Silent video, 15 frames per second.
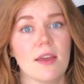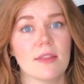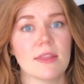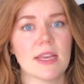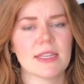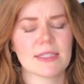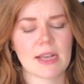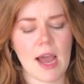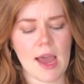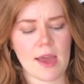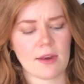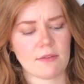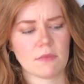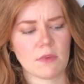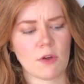This
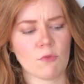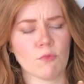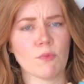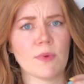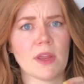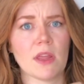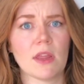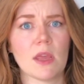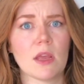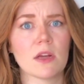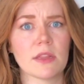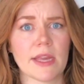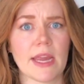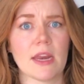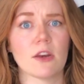got a really
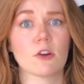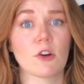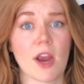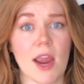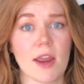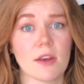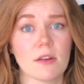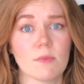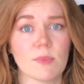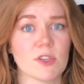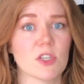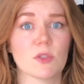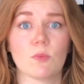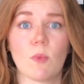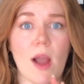clean grade,
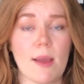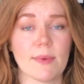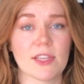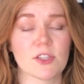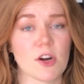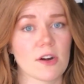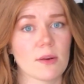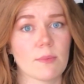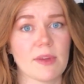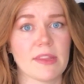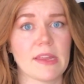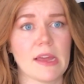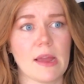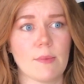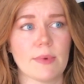which is why we started
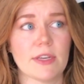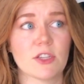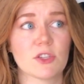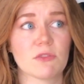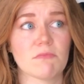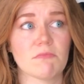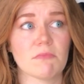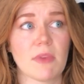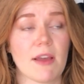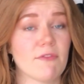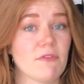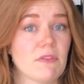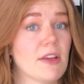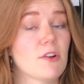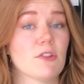with it, and we just
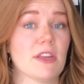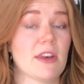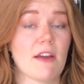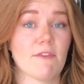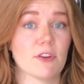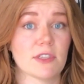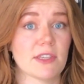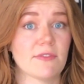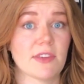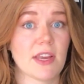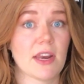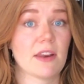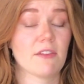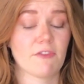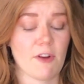have literally never
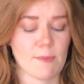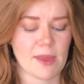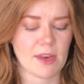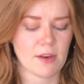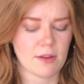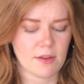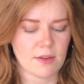deviated from it.